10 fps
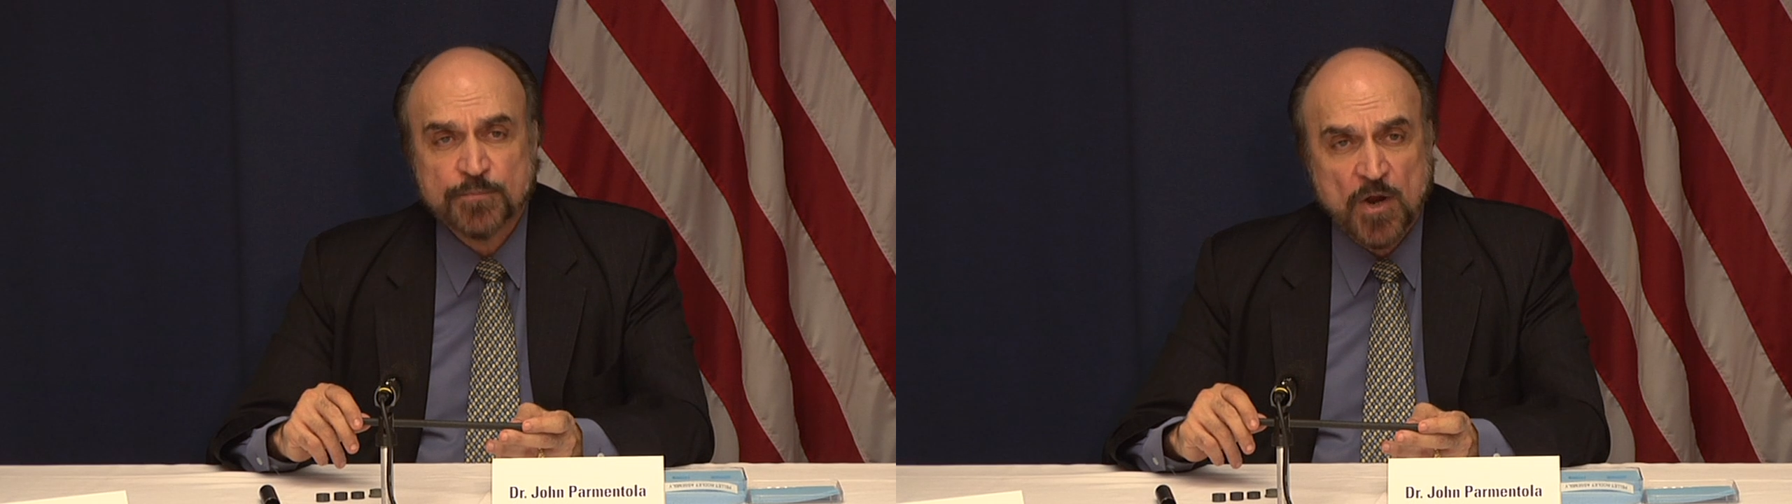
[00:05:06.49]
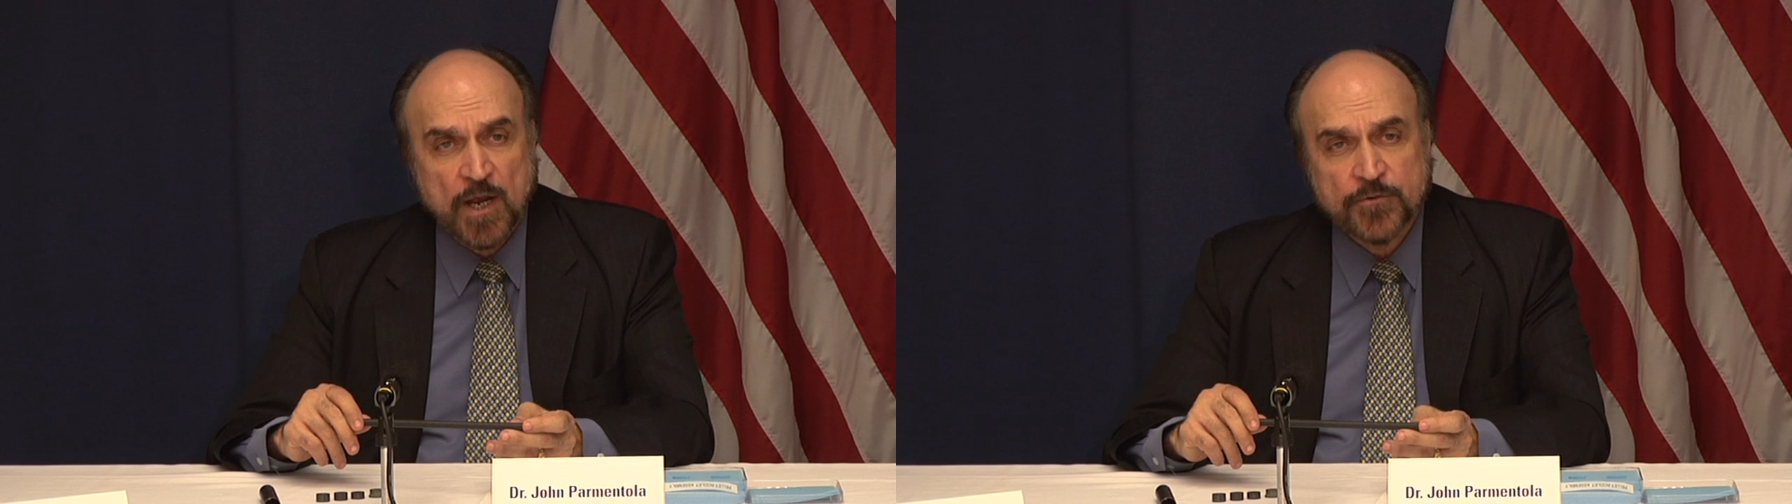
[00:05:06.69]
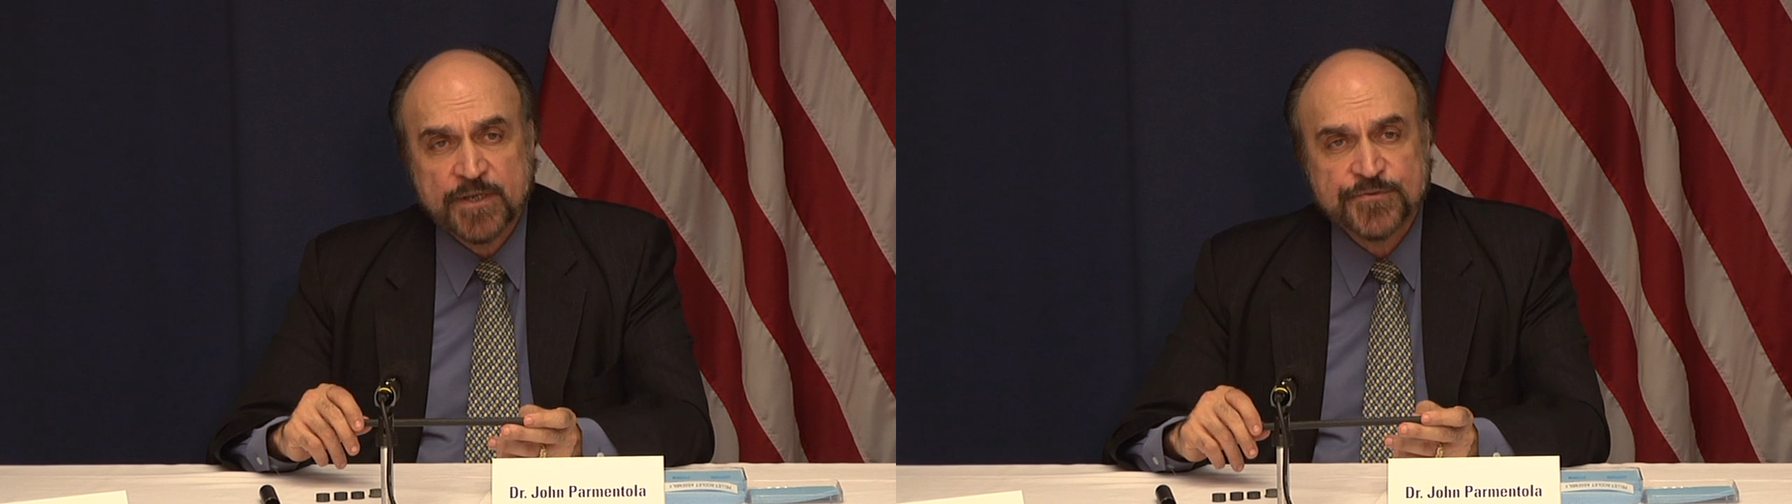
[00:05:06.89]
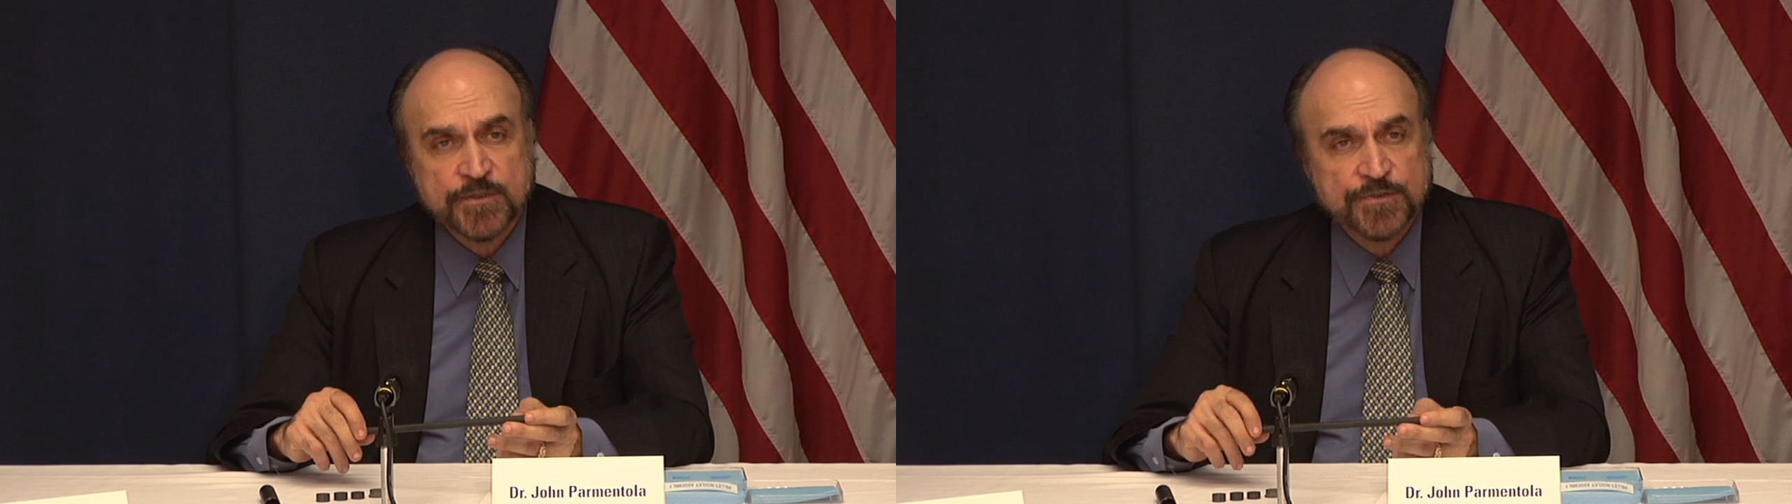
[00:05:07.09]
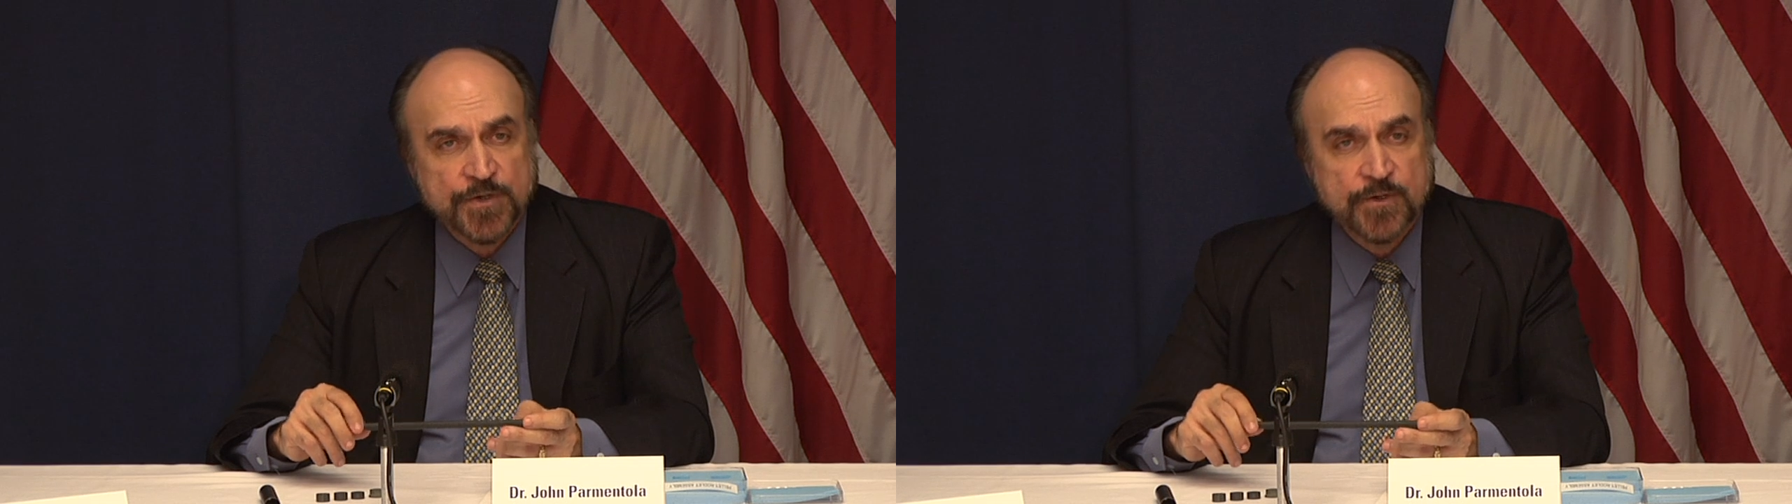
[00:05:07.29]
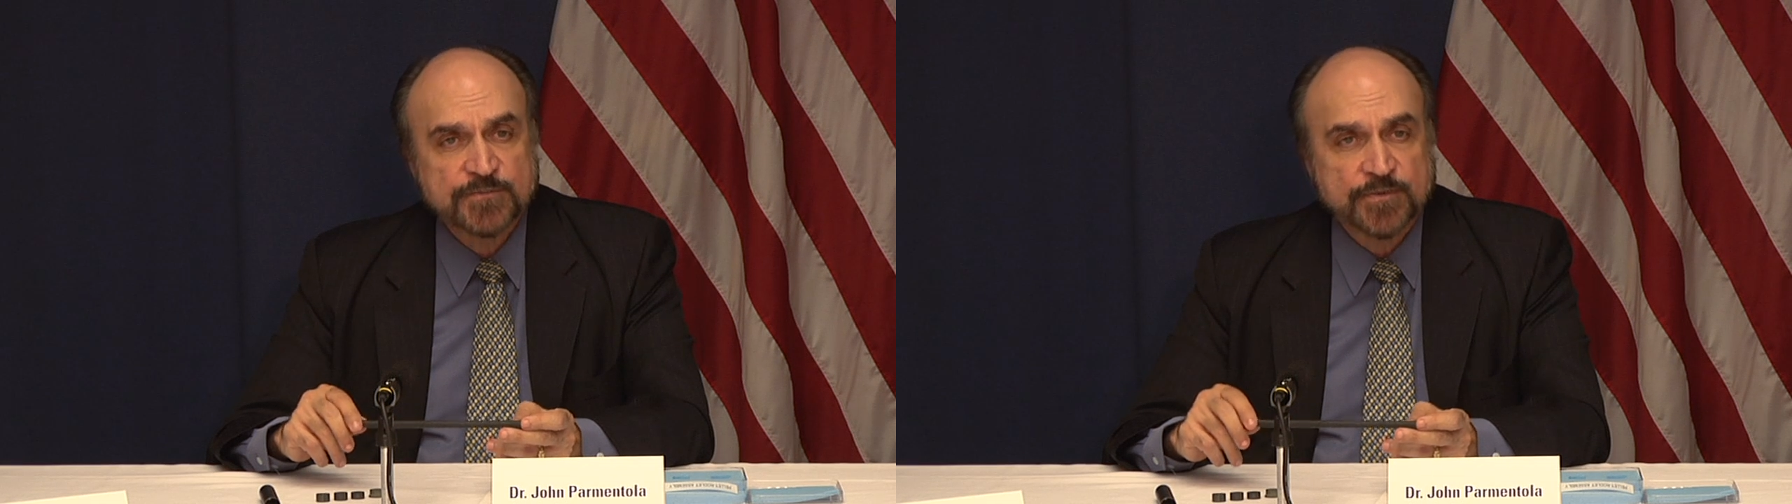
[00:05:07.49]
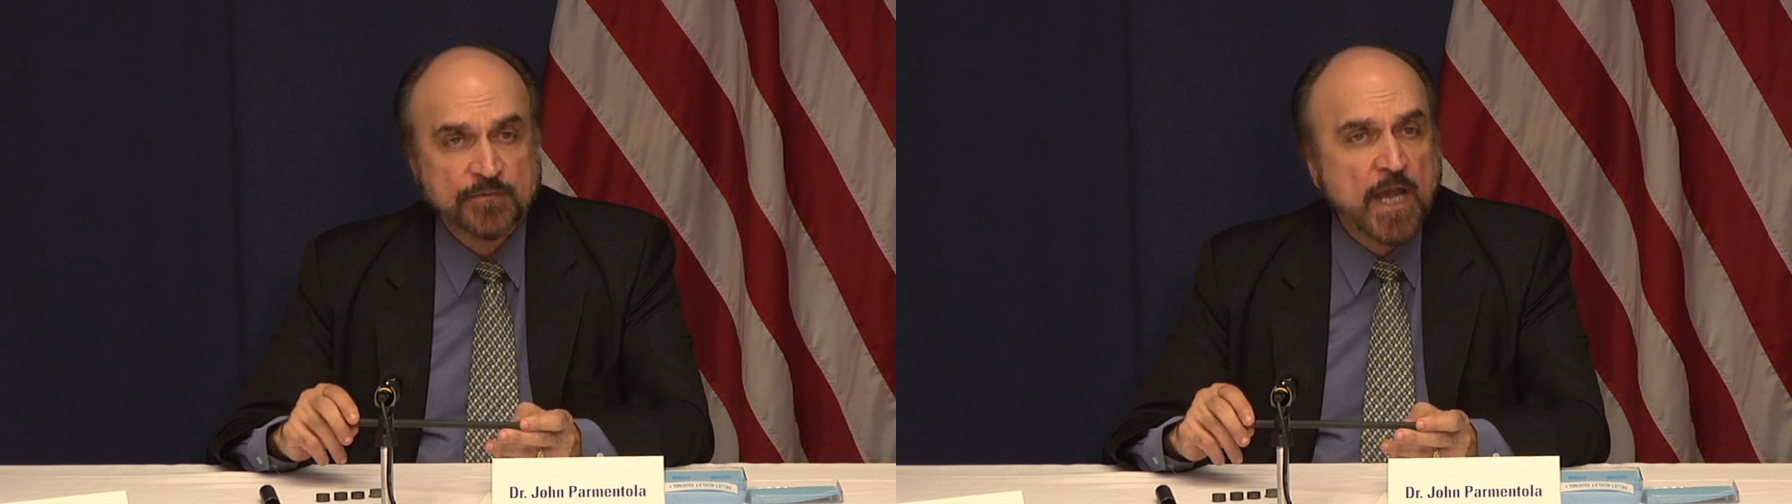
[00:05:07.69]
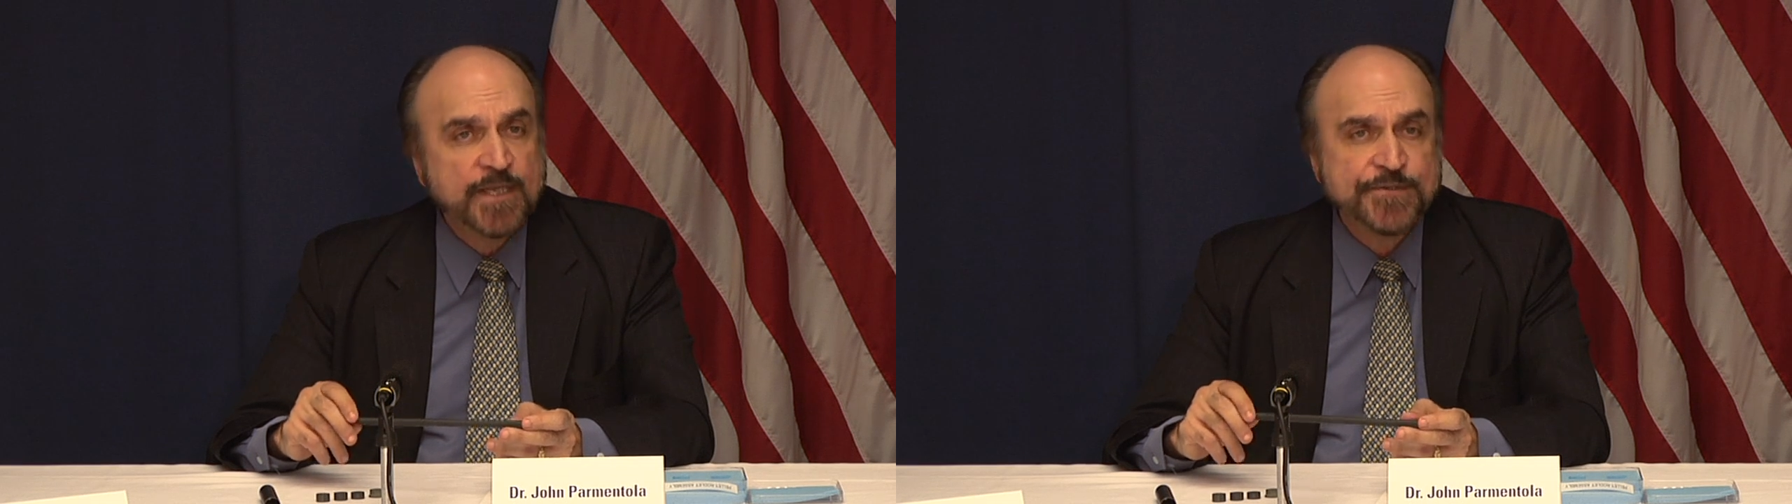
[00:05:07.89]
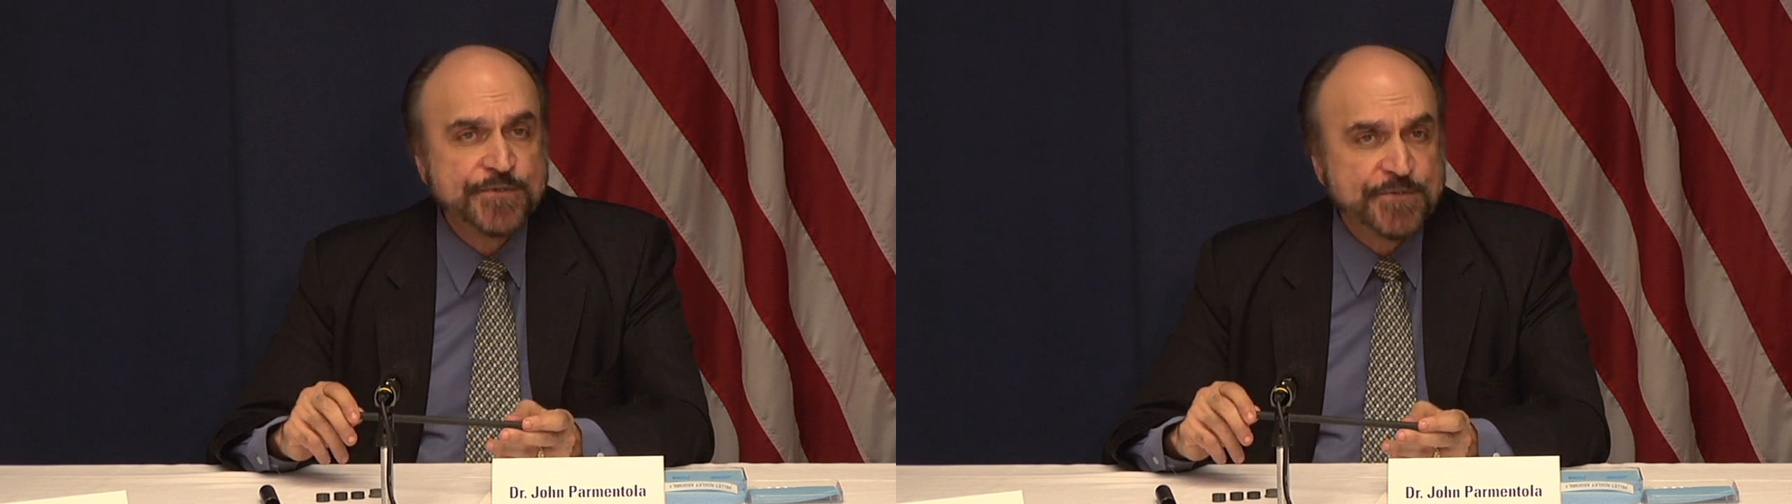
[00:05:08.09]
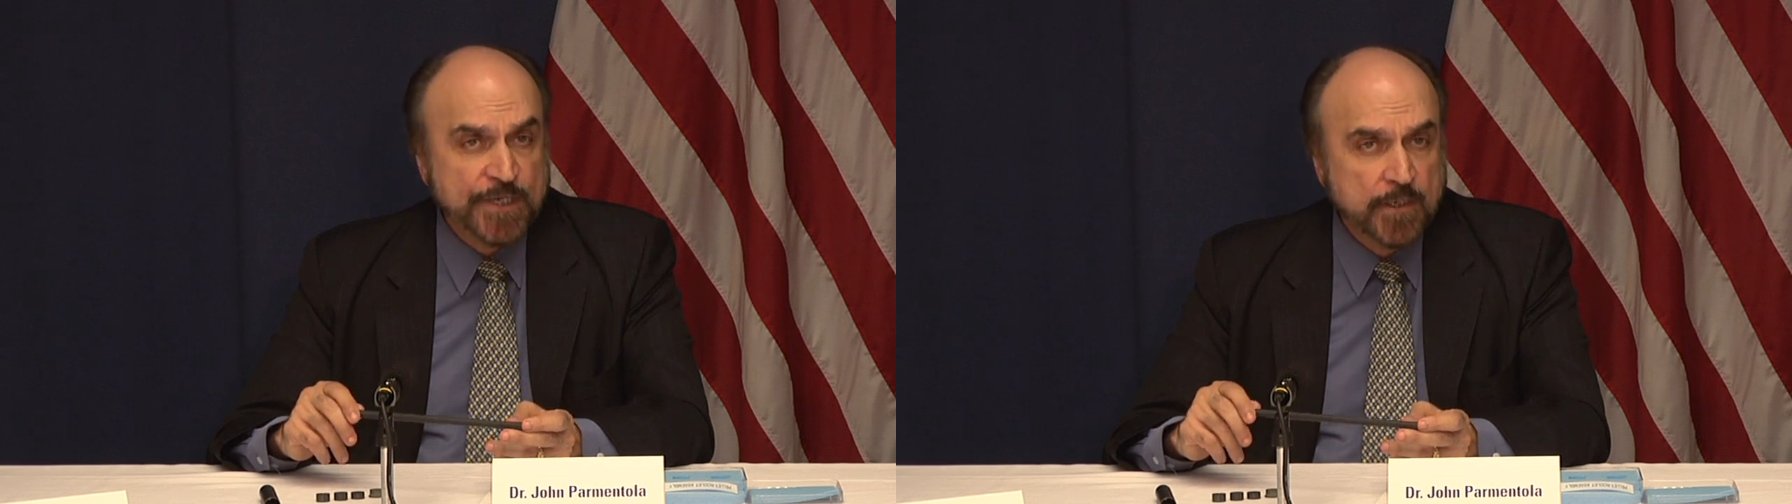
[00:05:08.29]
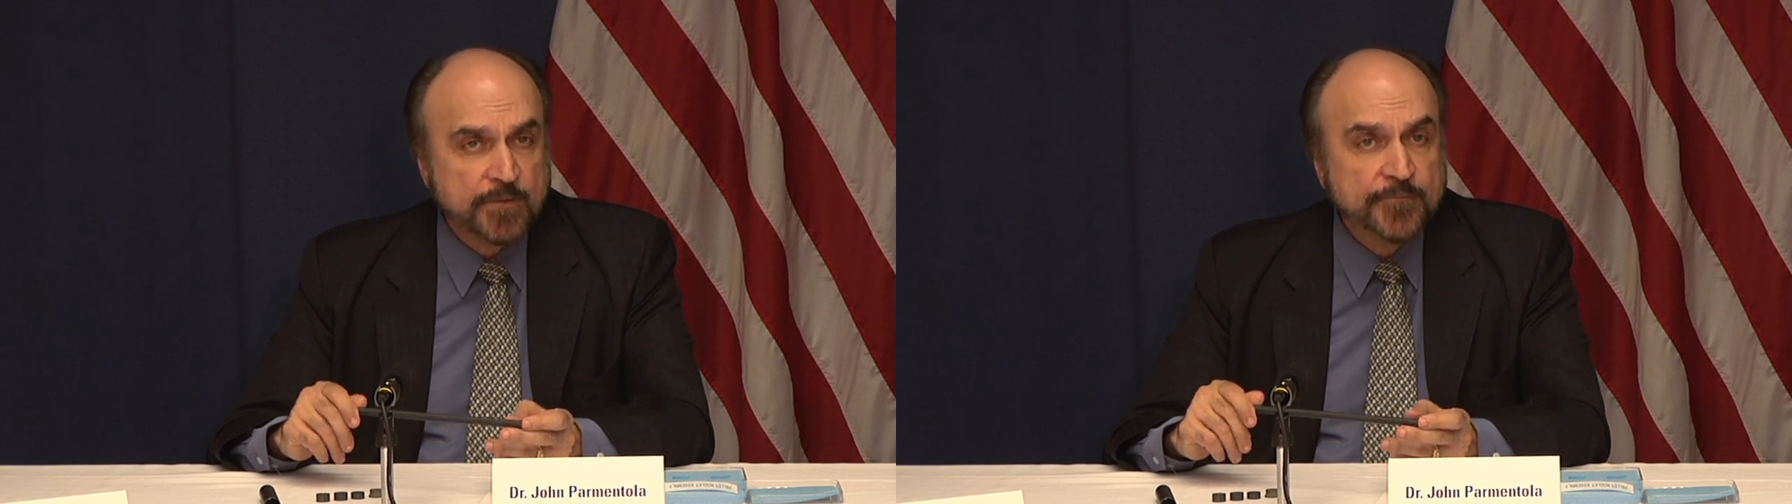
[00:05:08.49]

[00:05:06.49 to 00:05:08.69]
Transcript: progress in terms of licensing.